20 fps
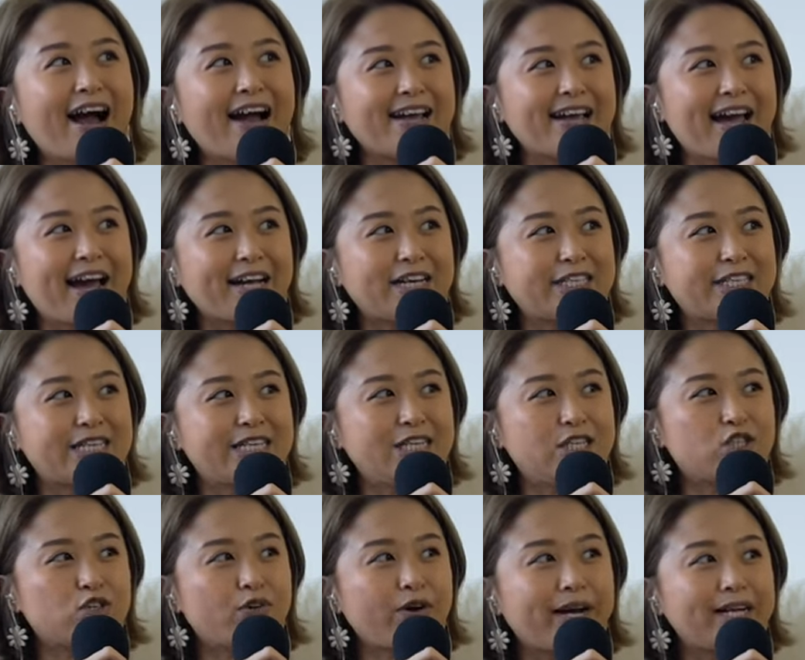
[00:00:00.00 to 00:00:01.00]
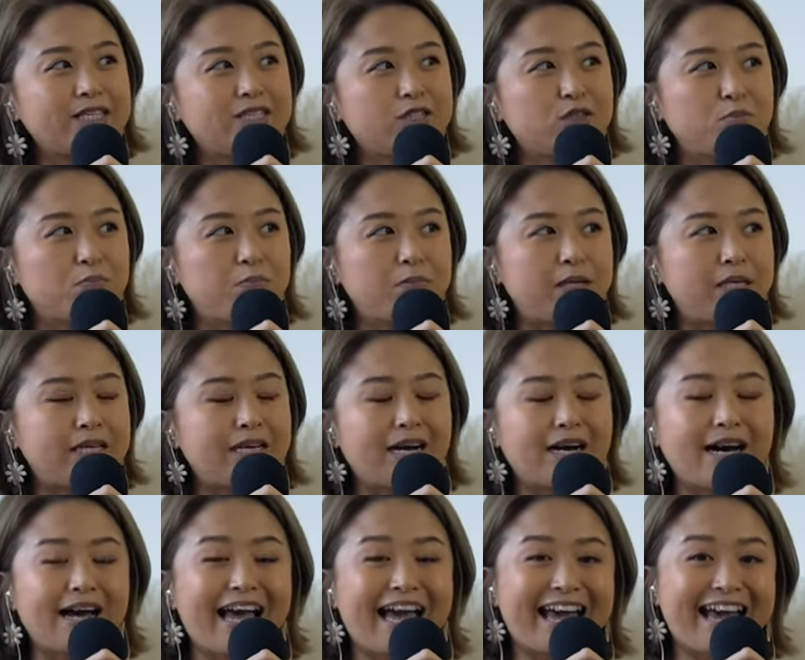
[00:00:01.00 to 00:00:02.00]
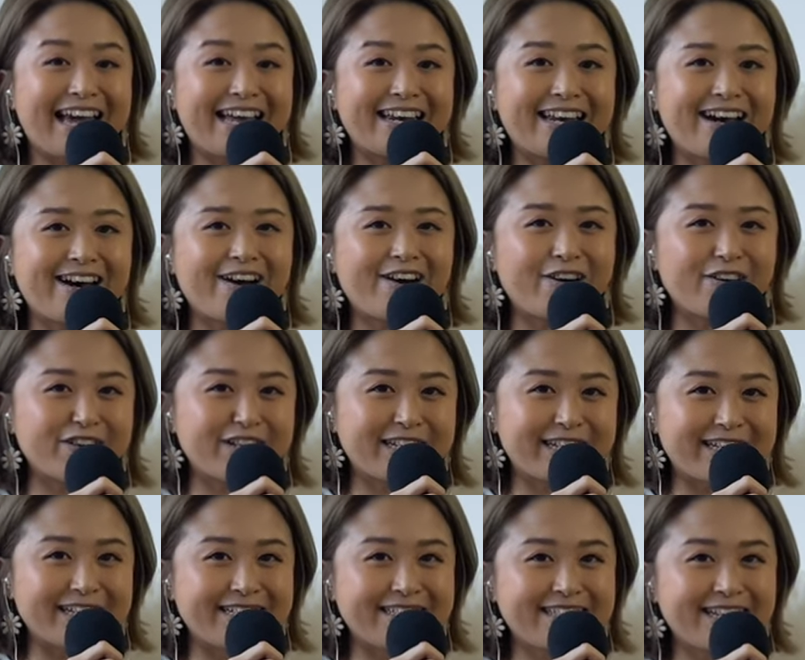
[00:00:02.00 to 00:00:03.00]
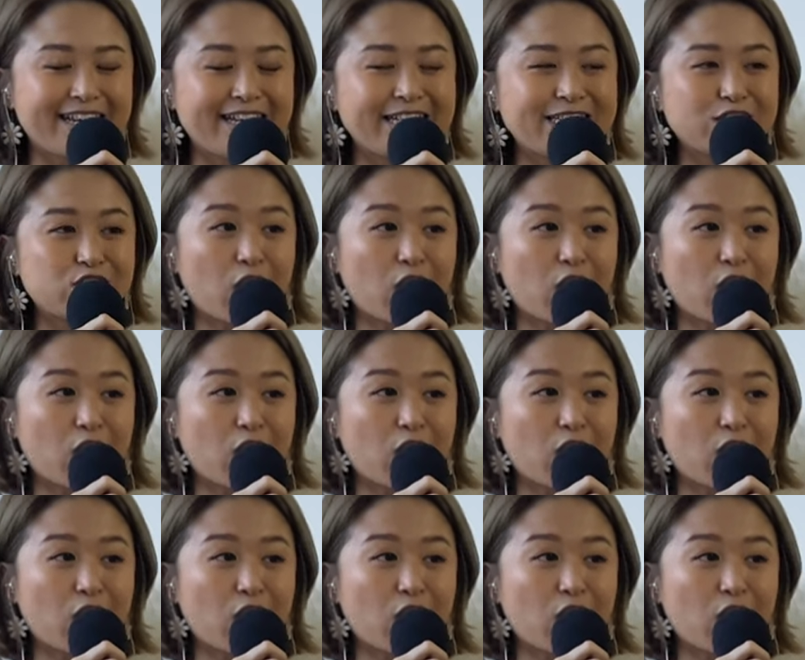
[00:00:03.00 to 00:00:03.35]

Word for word: I actually tried to be a henna artist.